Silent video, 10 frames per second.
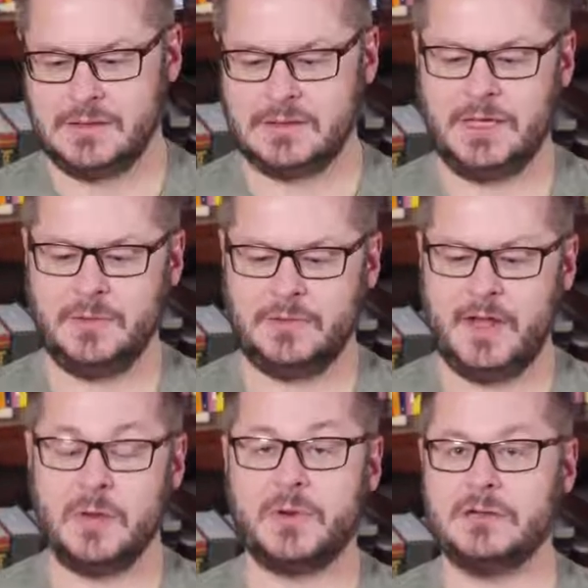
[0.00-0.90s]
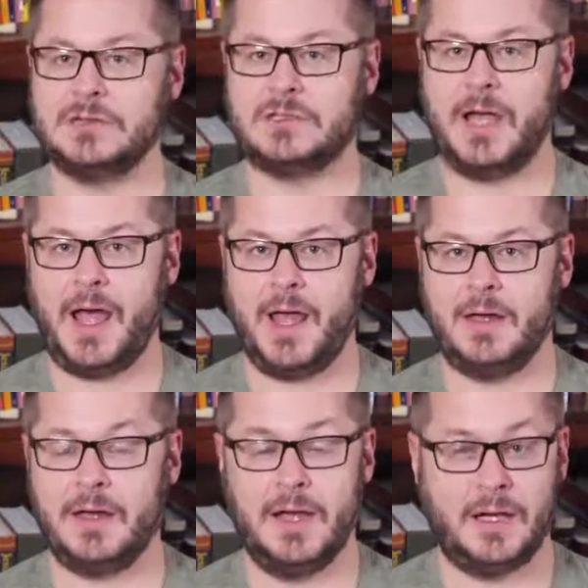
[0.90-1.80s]
Some developers
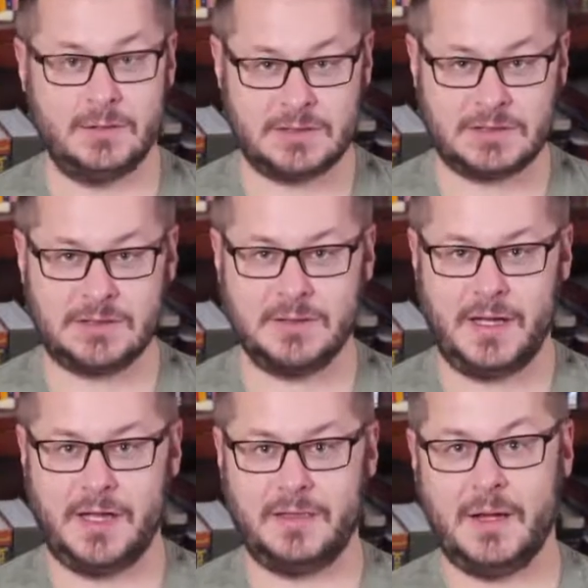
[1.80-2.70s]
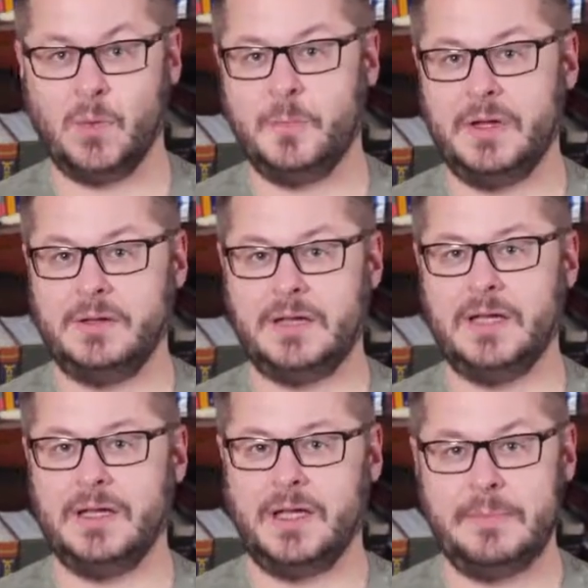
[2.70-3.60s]
had announced that they were
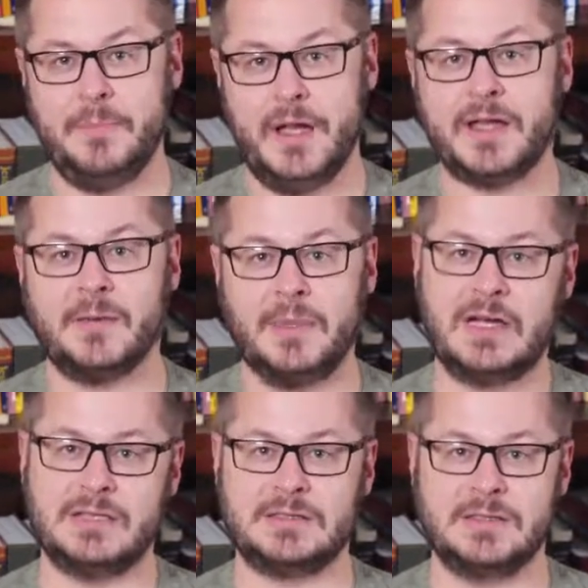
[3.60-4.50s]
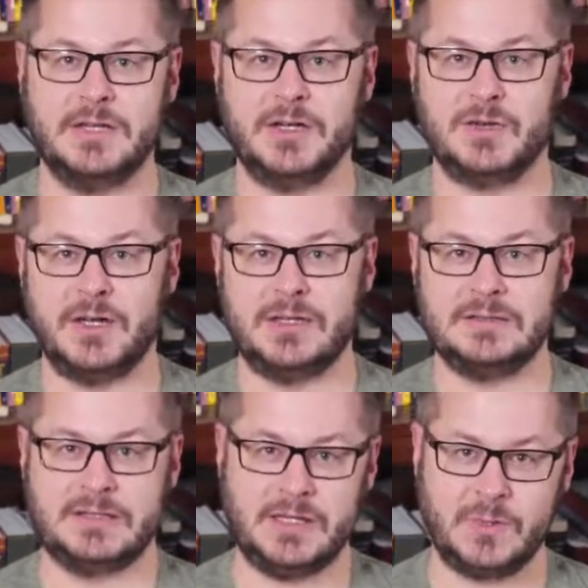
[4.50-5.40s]
building a mega mosque near
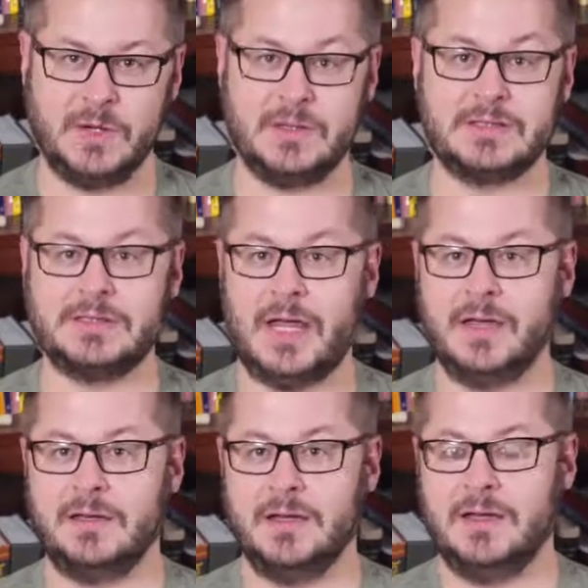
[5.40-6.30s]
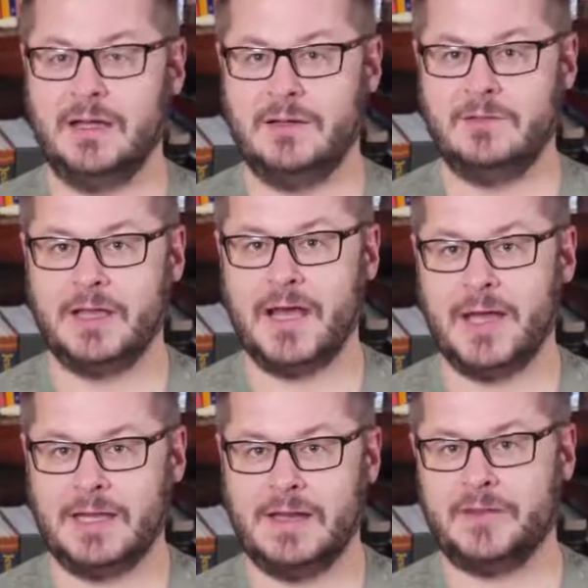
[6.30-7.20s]
Ground Zero, the site of the
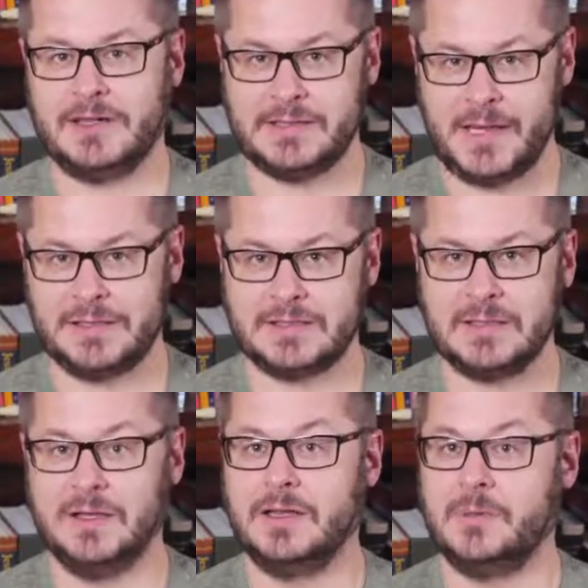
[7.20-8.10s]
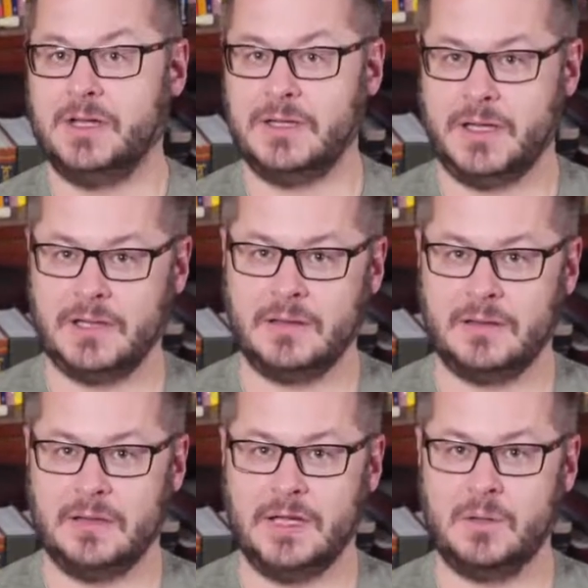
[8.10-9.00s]
9/11 attacks. The building
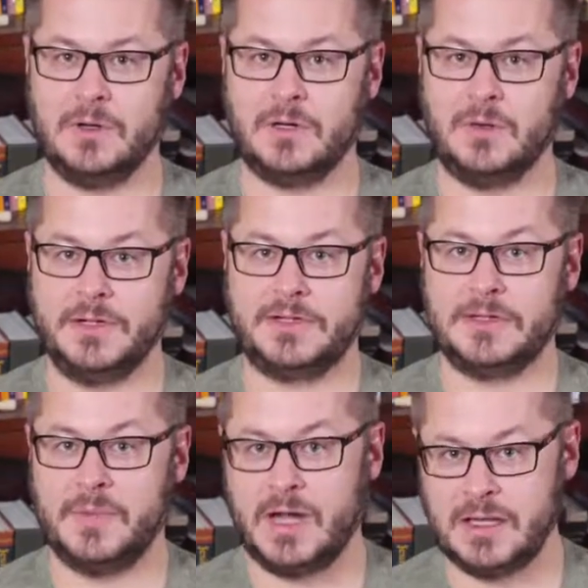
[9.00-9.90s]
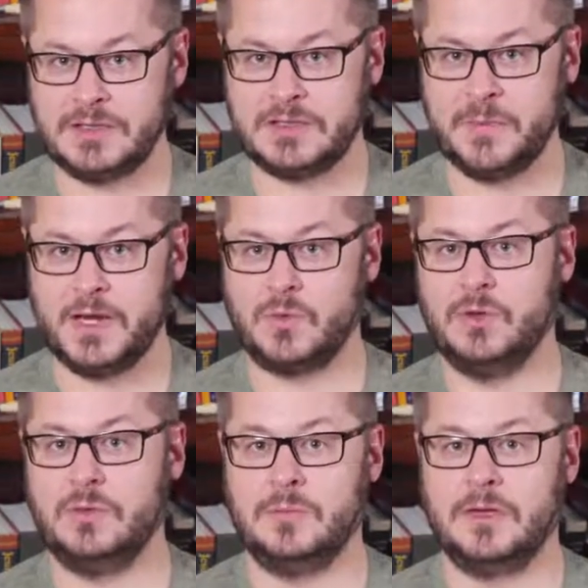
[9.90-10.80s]
they were going to demolish to make
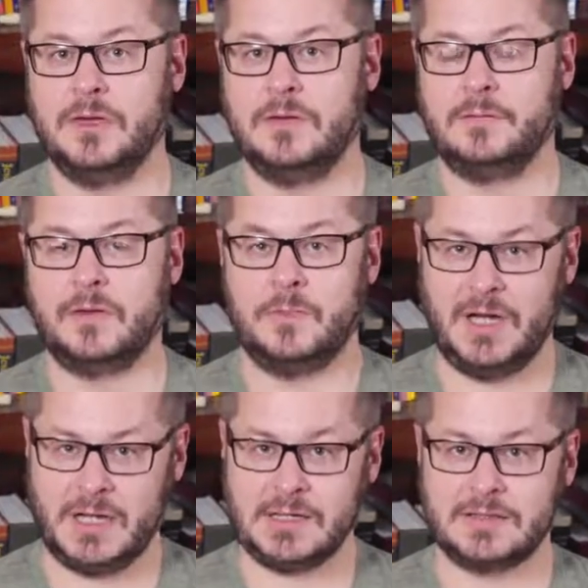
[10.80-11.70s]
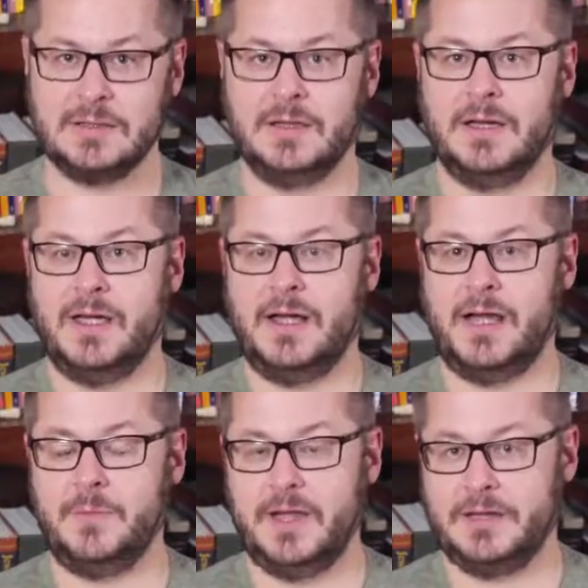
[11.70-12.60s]
room for the mosque
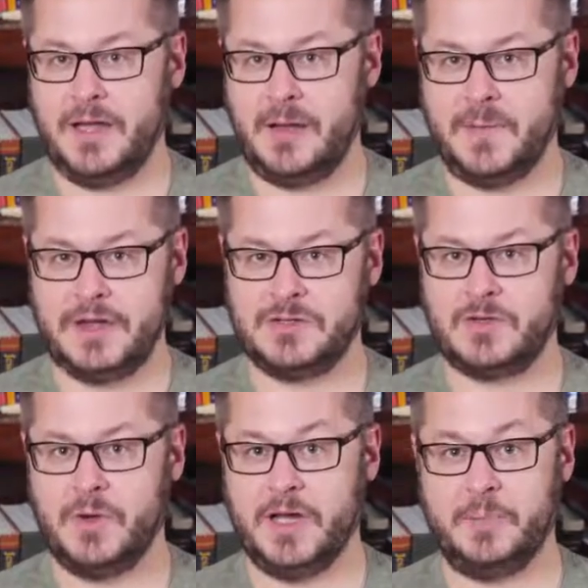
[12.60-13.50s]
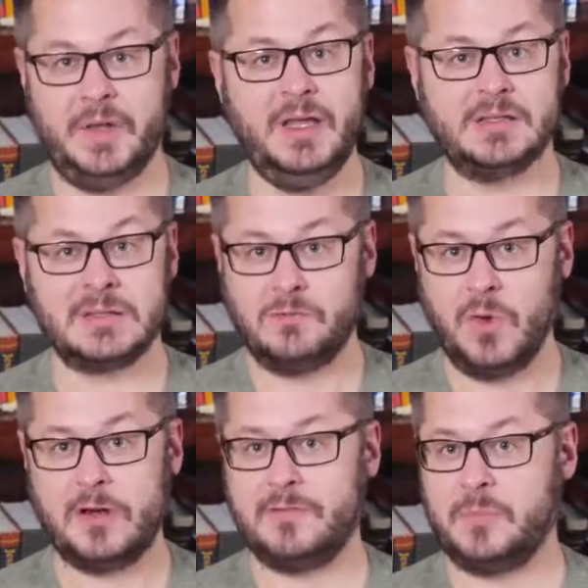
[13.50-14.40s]
had been damaged when a piece of
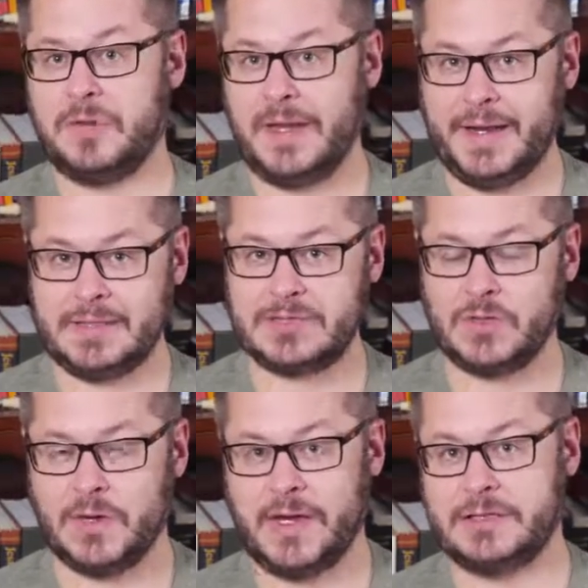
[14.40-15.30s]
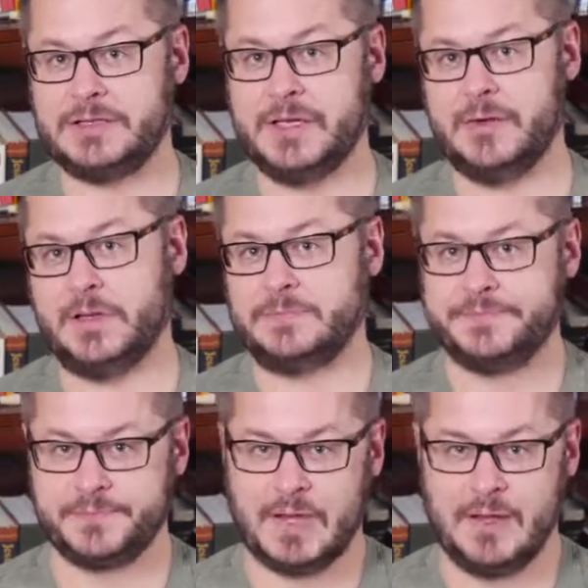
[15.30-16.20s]
one of the planes crashed into it.
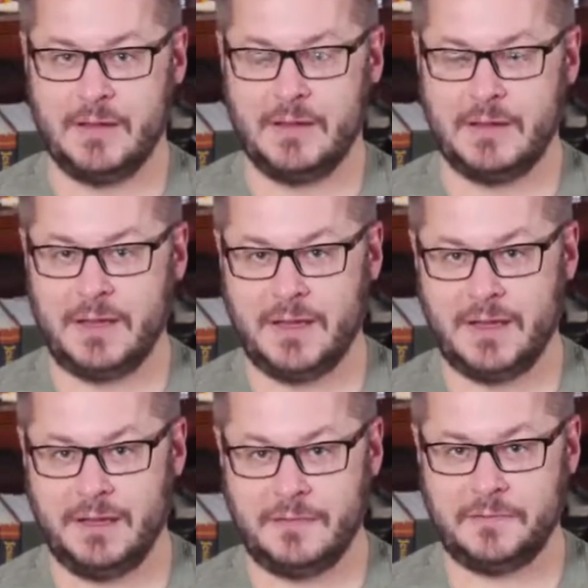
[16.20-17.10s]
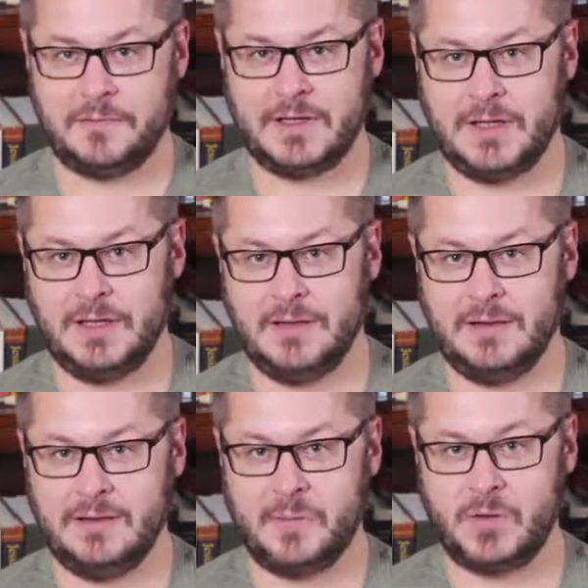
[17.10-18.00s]
I lived
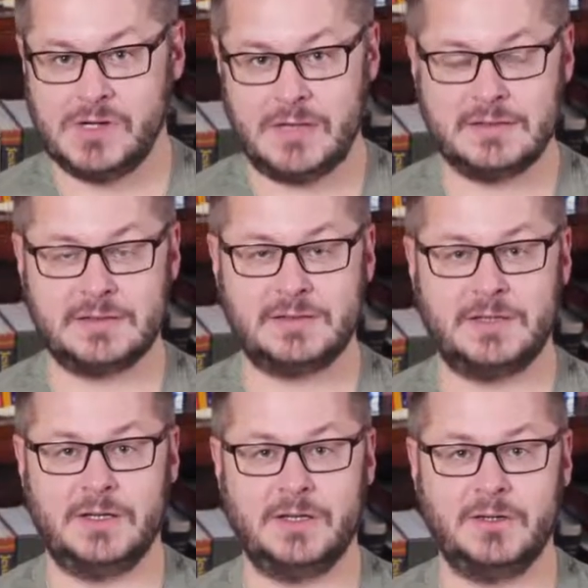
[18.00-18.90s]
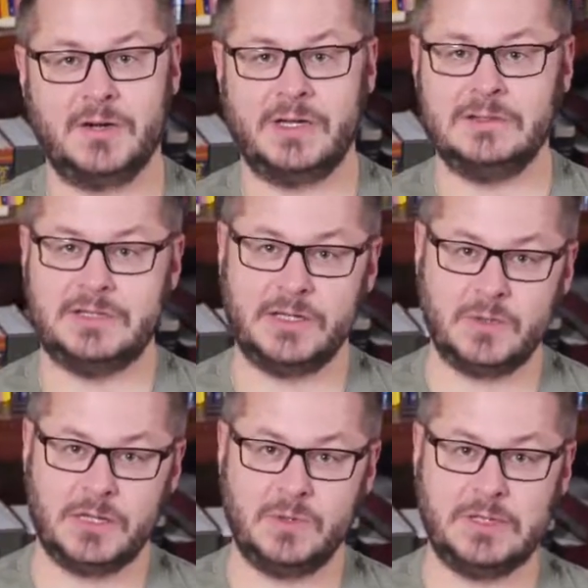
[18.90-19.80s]
in the Bronx, so Ground
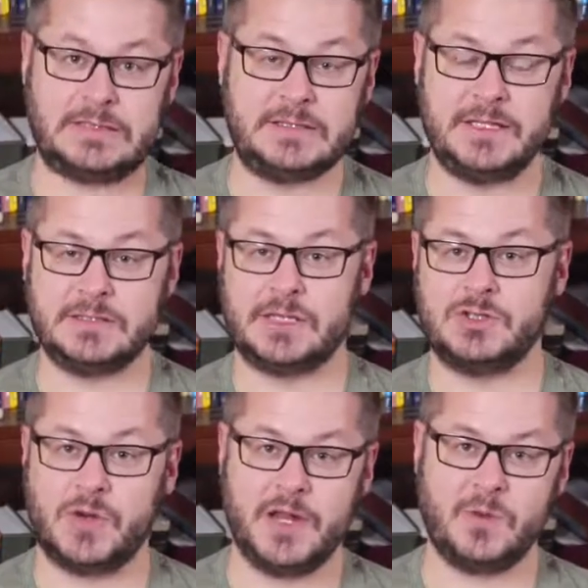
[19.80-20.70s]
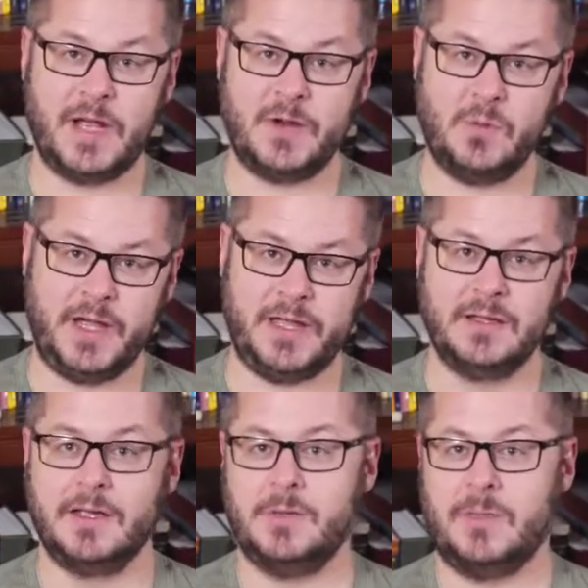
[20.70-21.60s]
Zero was just a train ride
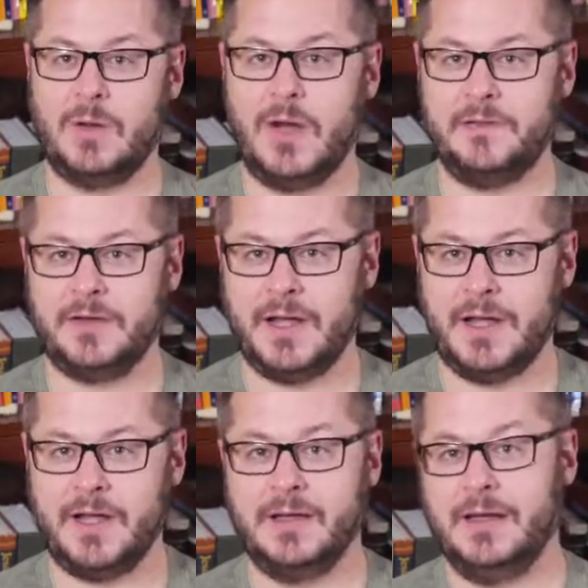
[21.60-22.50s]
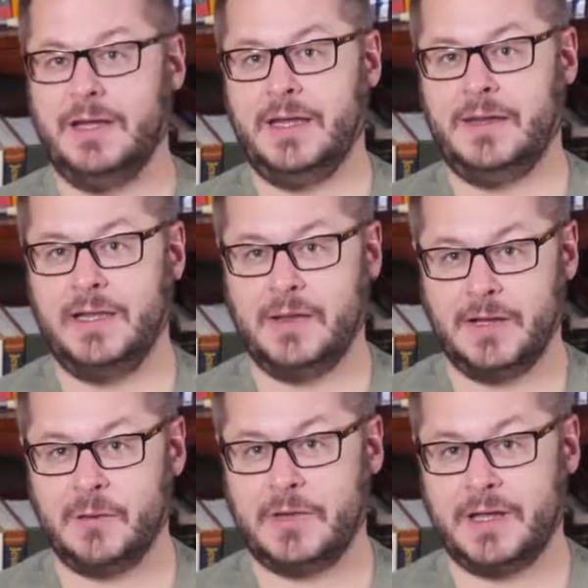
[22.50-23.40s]
away. My wife and I headed down
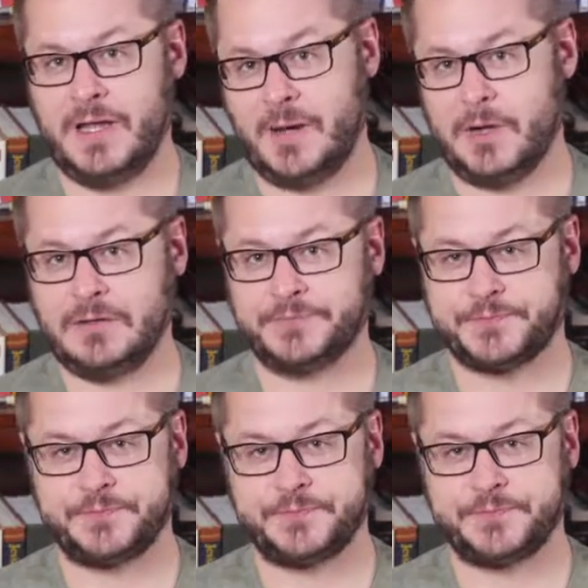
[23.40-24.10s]
there with a camera.